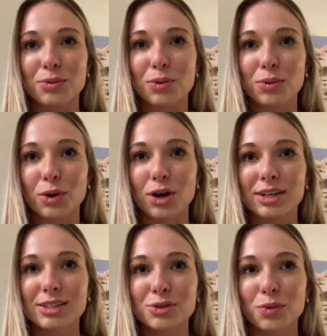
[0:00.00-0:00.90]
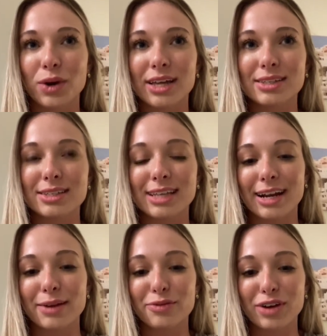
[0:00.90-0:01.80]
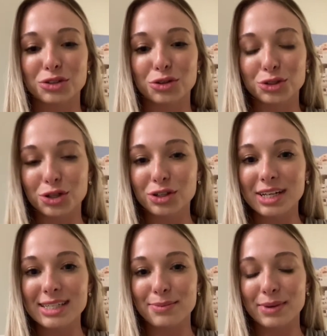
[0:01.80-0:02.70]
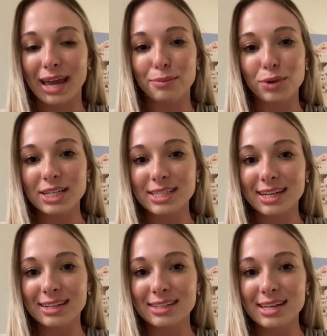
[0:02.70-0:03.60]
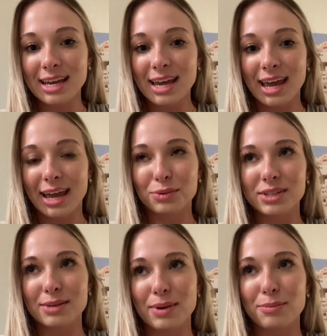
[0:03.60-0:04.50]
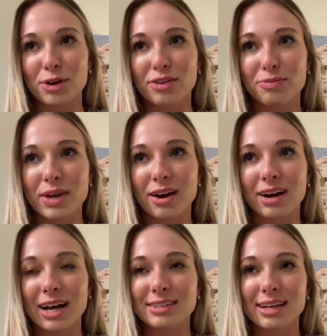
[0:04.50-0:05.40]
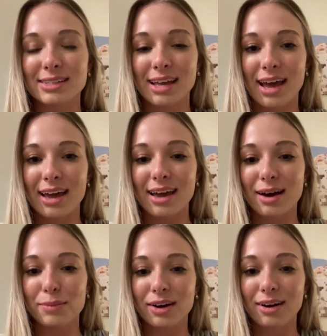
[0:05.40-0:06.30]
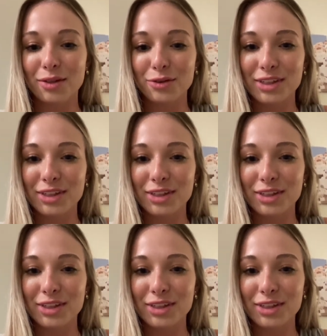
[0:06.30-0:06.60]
worked with Society of Professional Journalists and became president, and was a member of PRSSA, among other